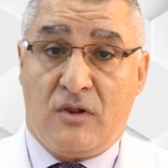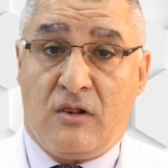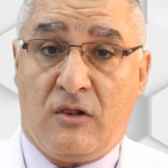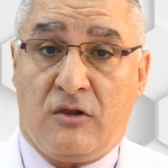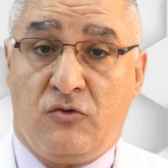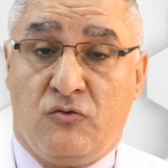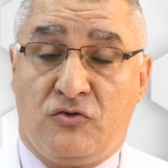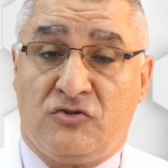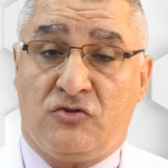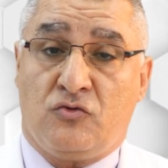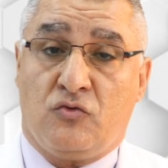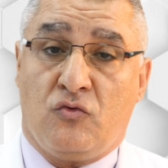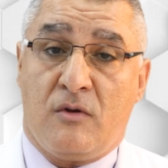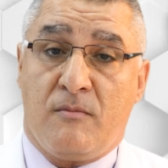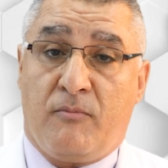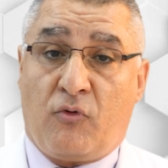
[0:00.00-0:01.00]
will use
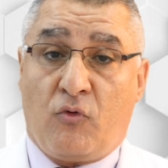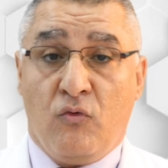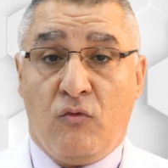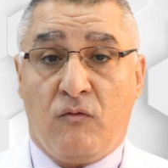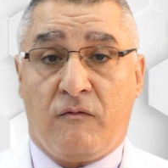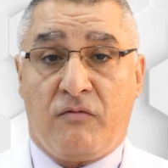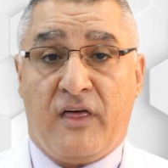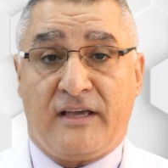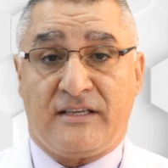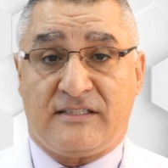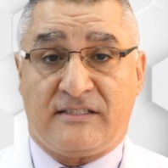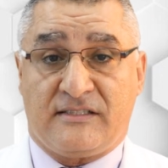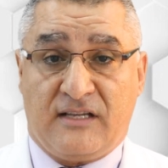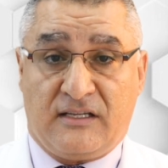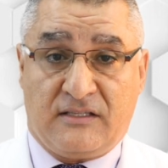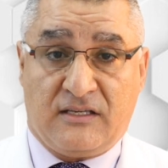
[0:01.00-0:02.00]
to improve the
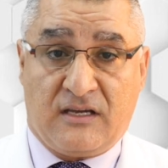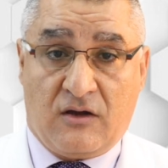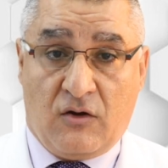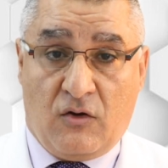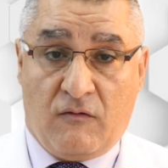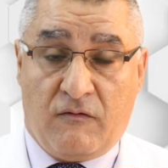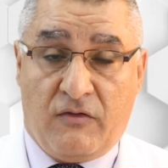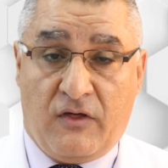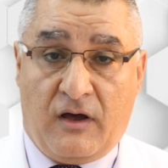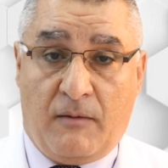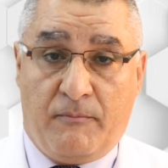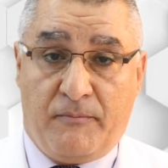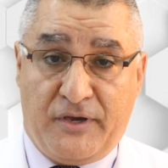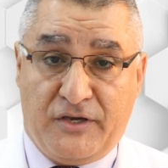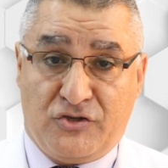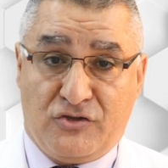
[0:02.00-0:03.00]
aesthetic of the
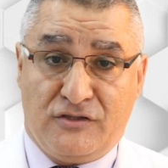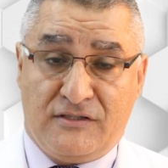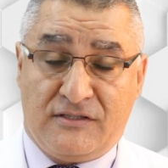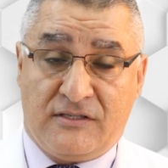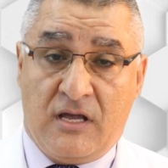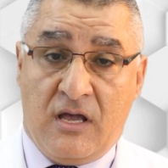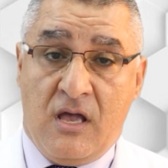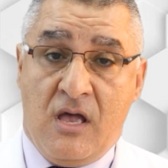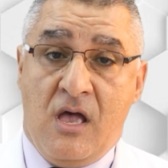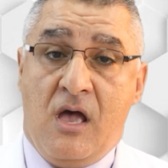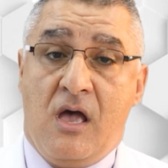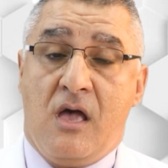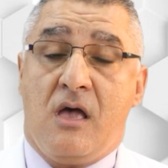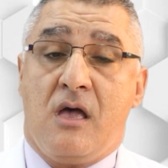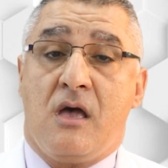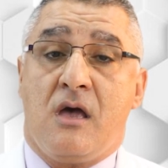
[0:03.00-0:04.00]
patients.
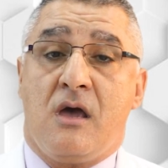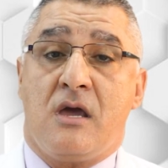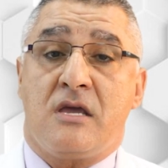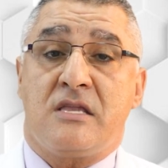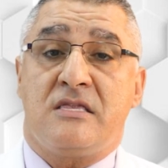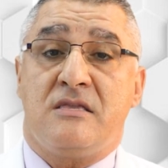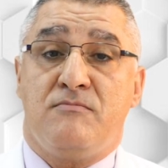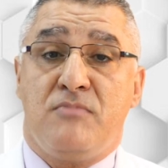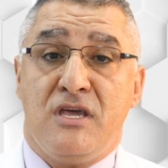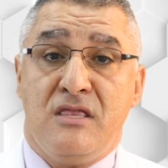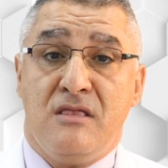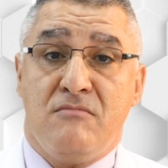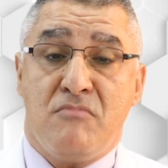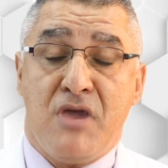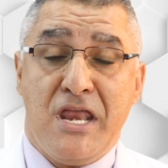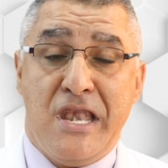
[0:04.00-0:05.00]
It
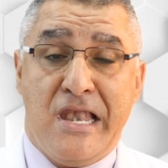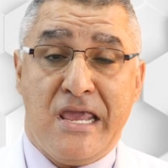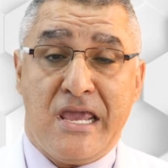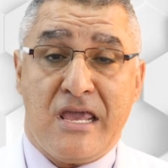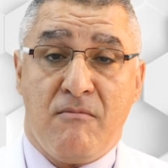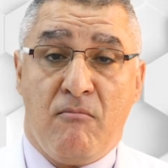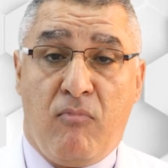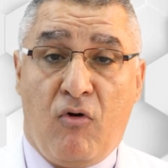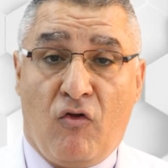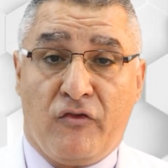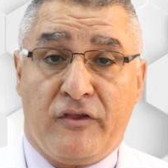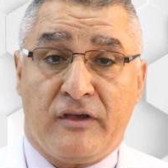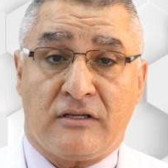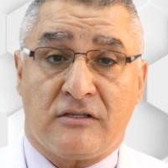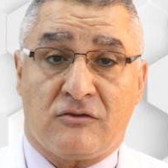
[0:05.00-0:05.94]
depends mainly on bonding,